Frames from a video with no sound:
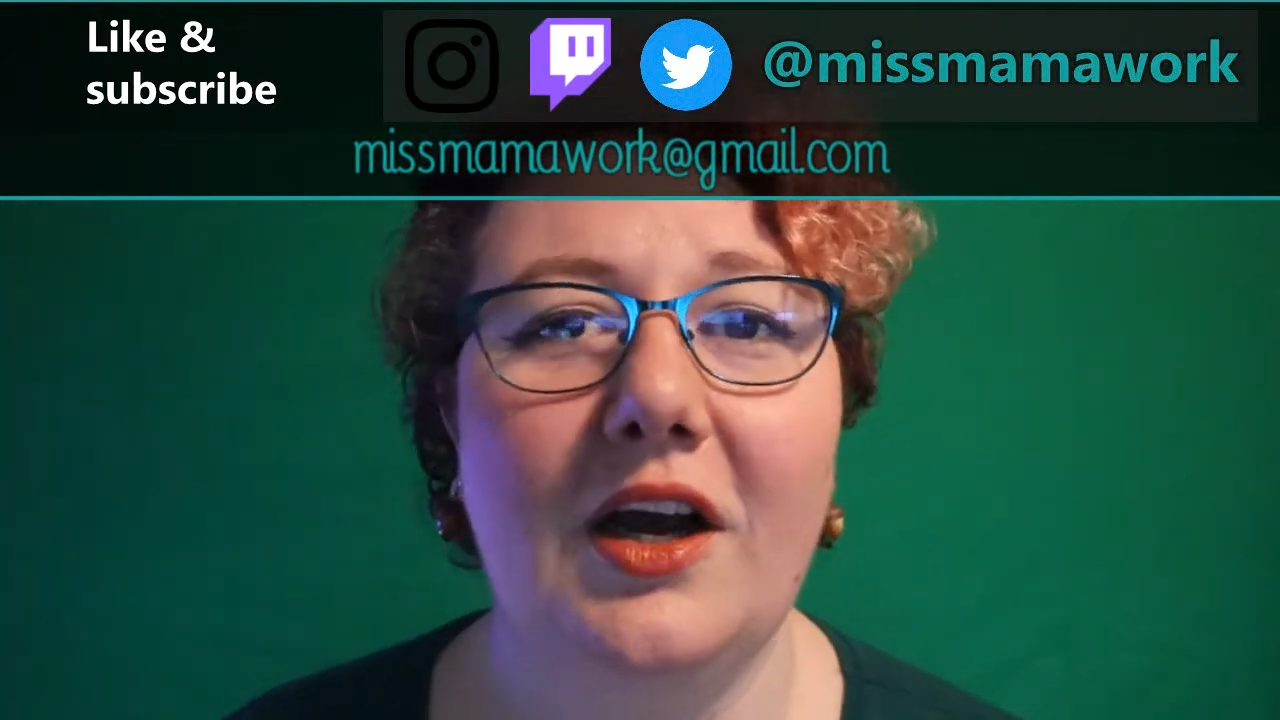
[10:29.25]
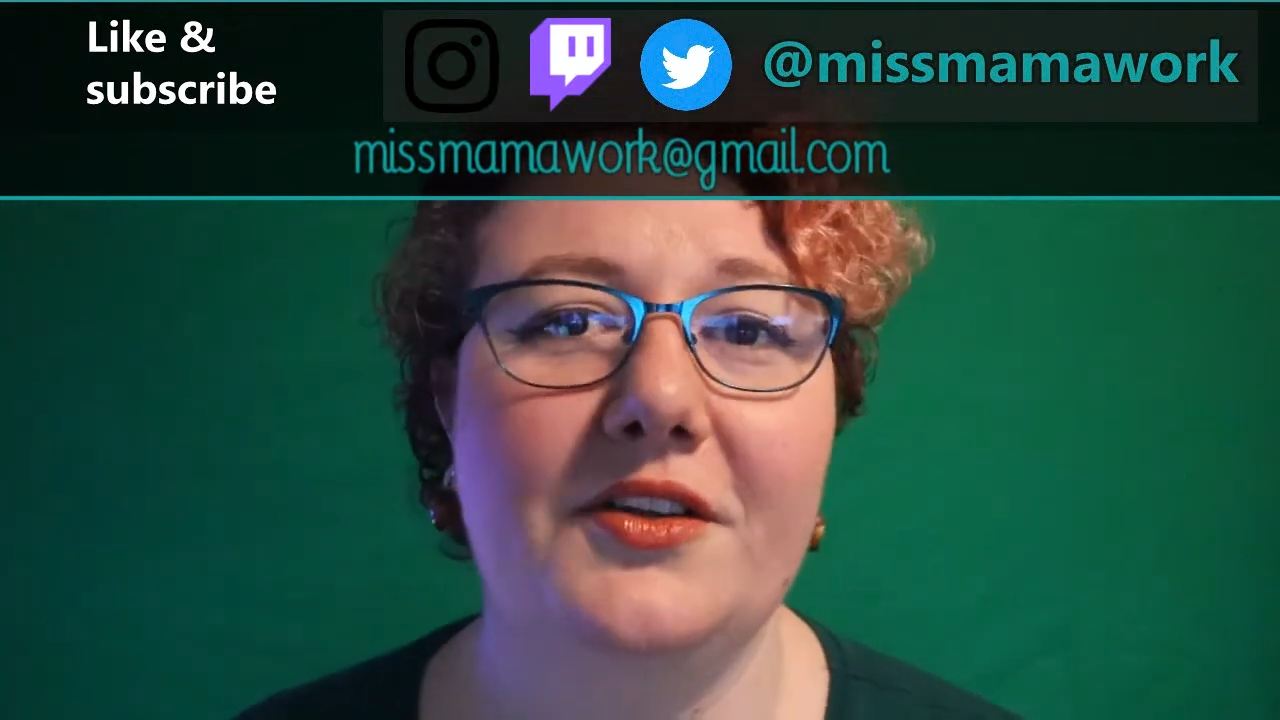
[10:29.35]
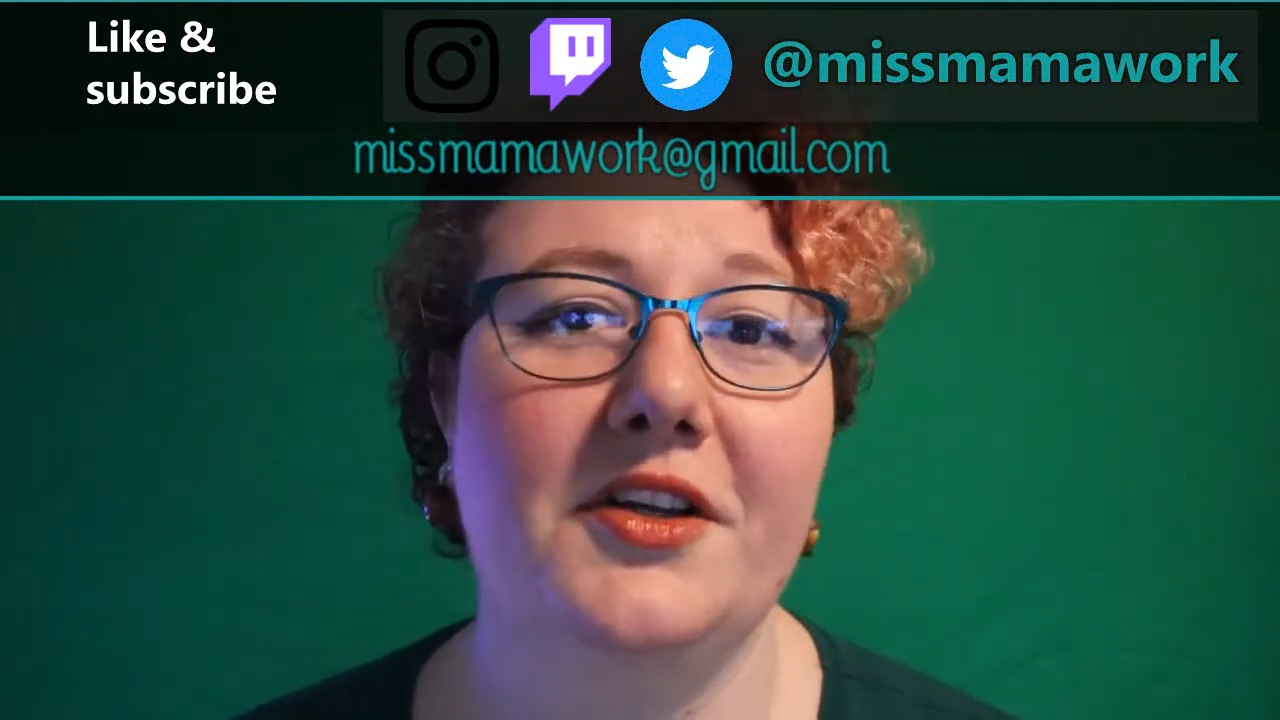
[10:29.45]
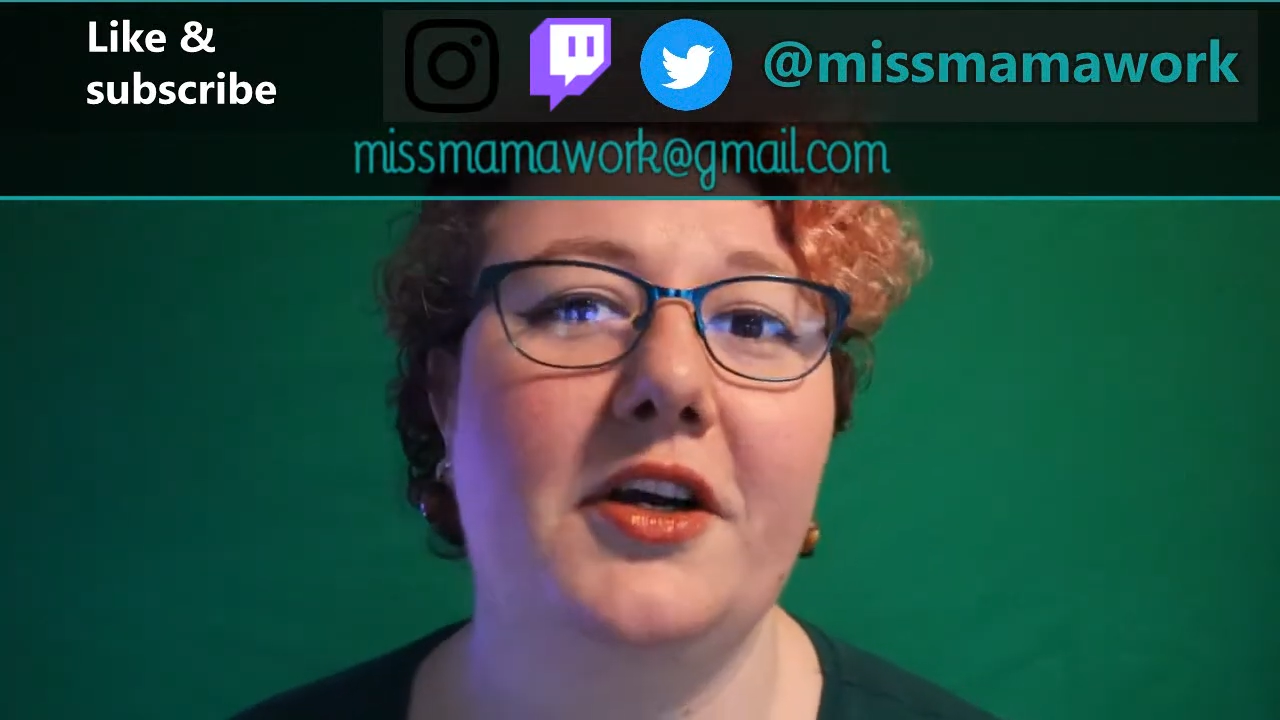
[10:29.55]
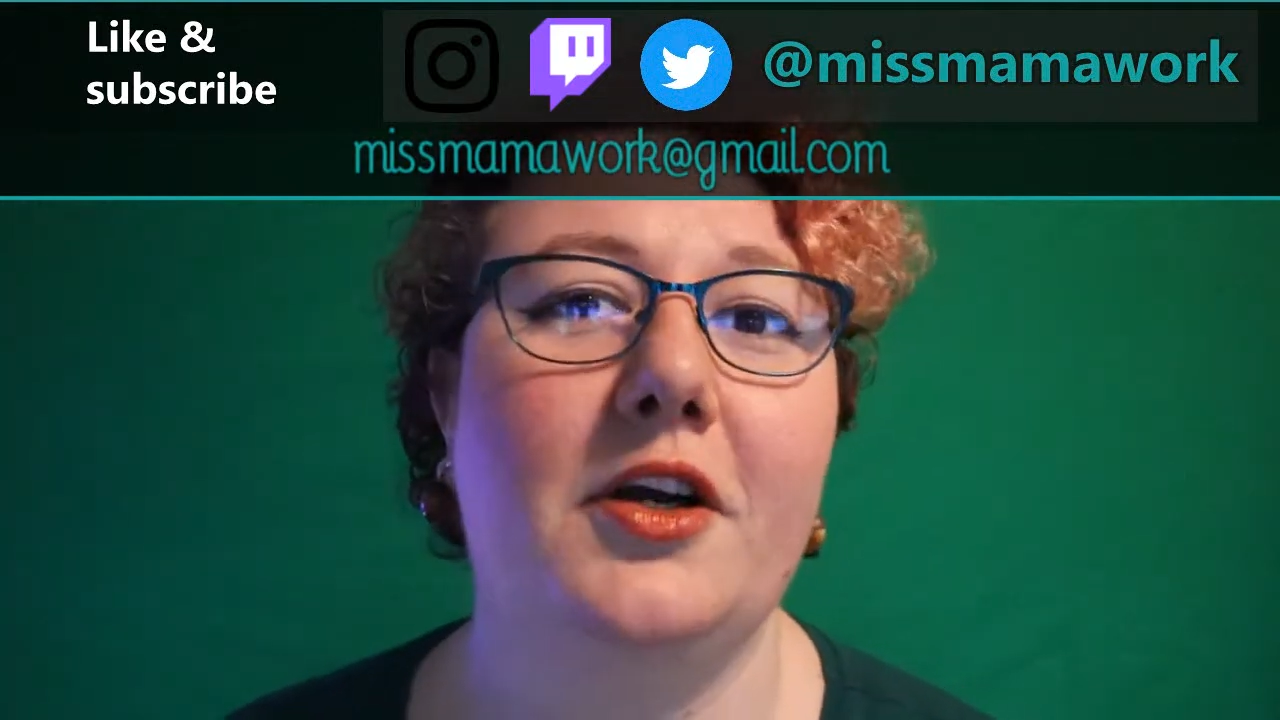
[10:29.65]

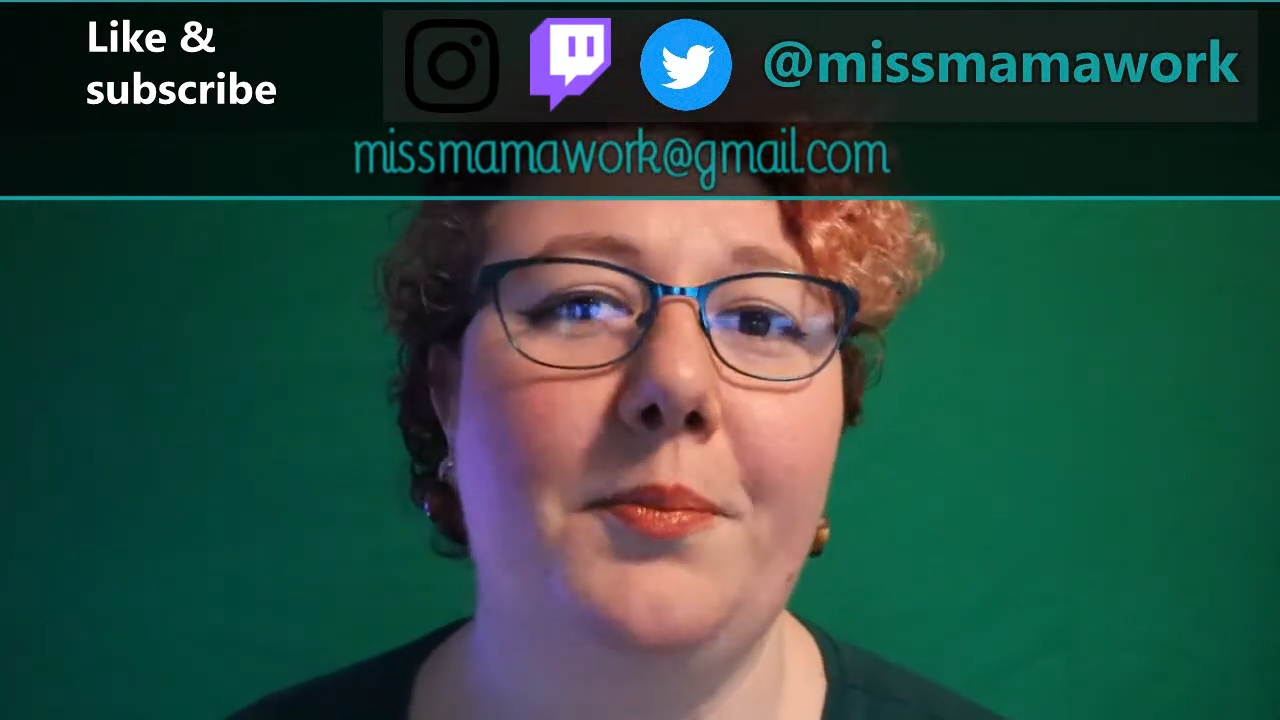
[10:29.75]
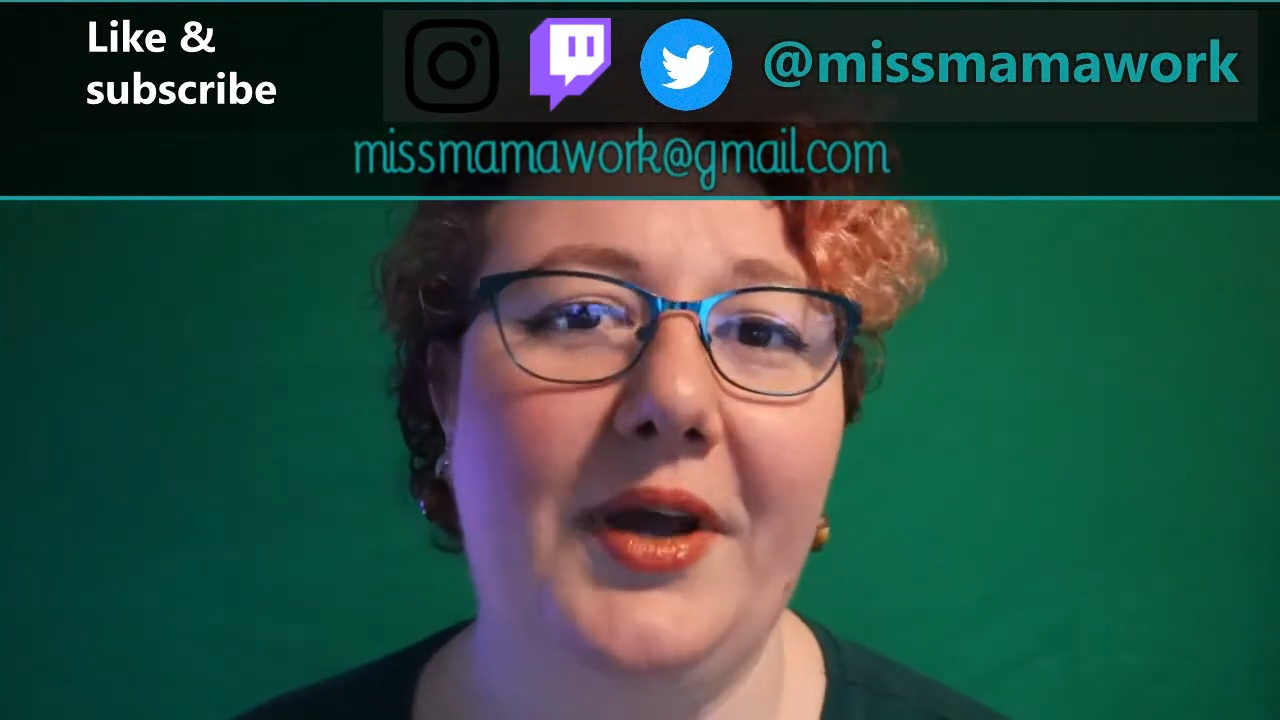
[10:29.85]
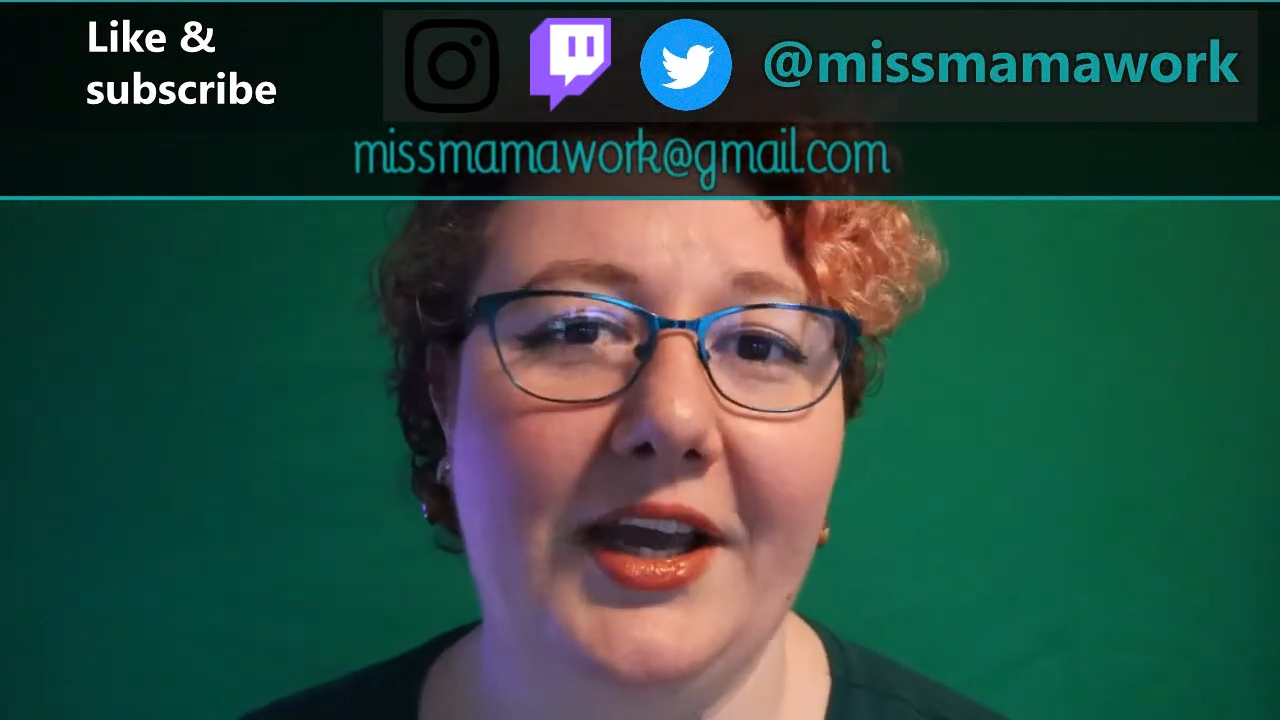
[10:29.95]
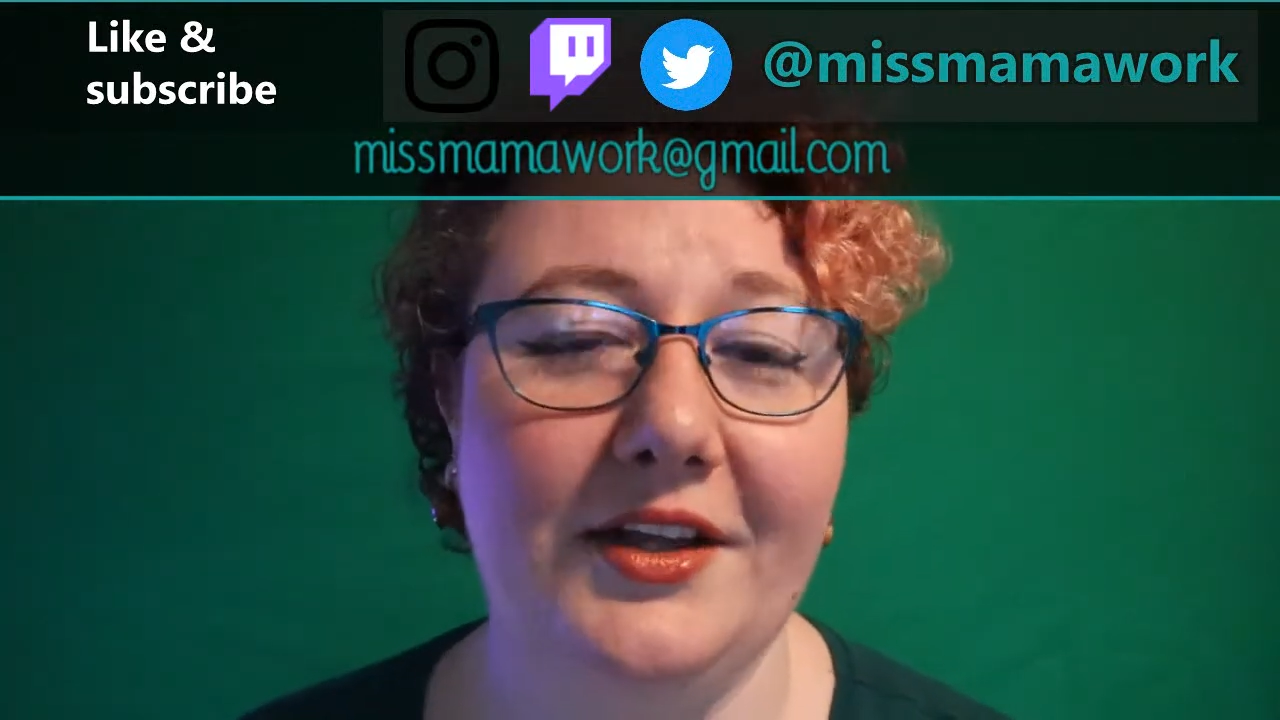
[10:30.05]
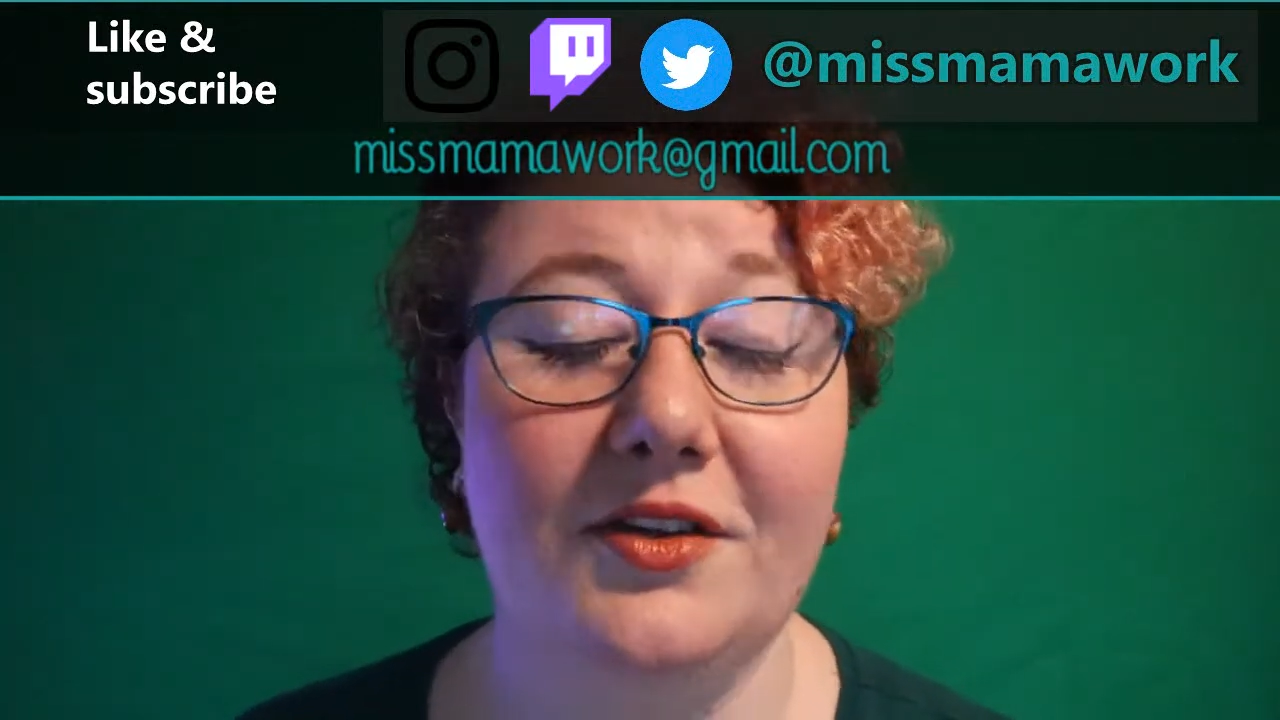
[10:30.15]
under the
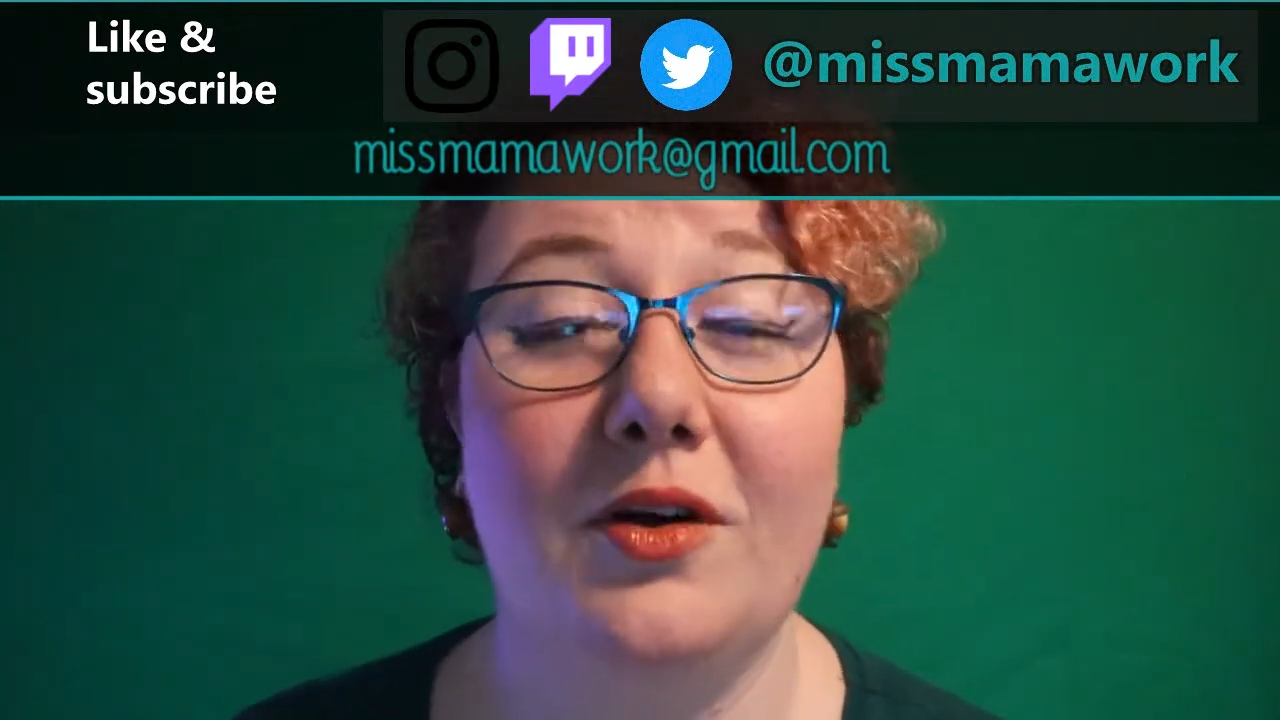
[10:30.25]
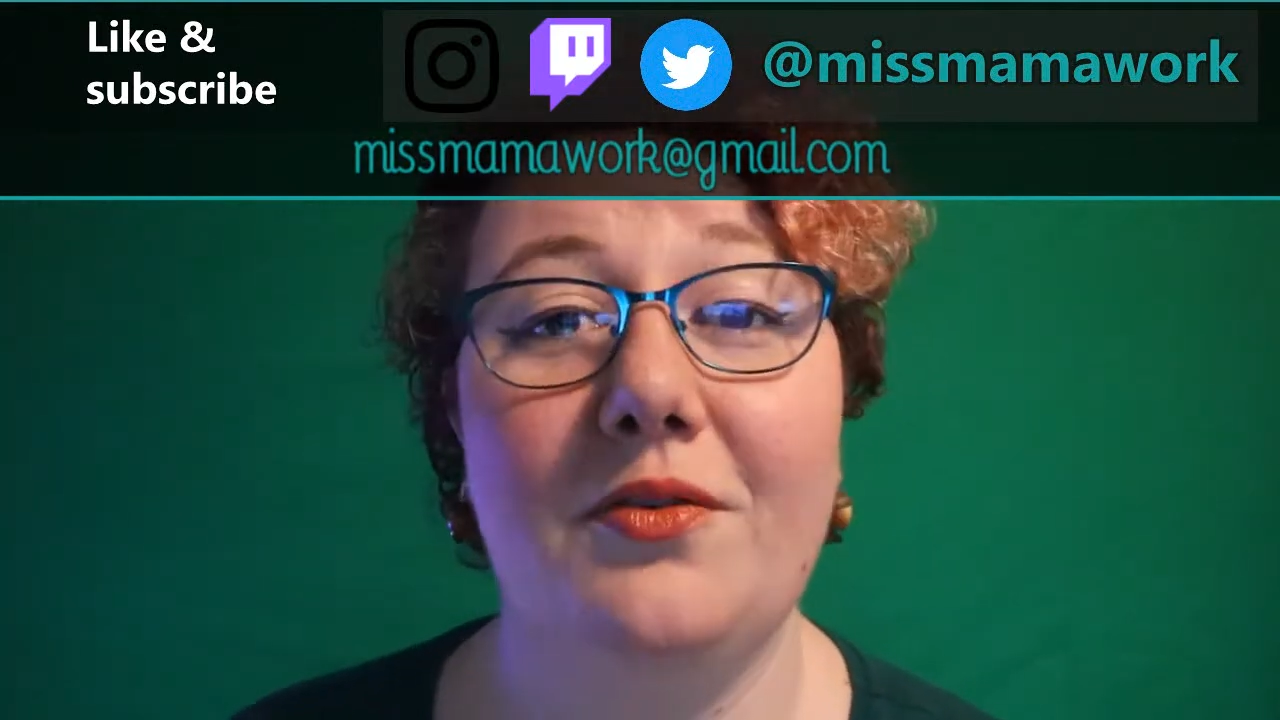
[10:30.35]
command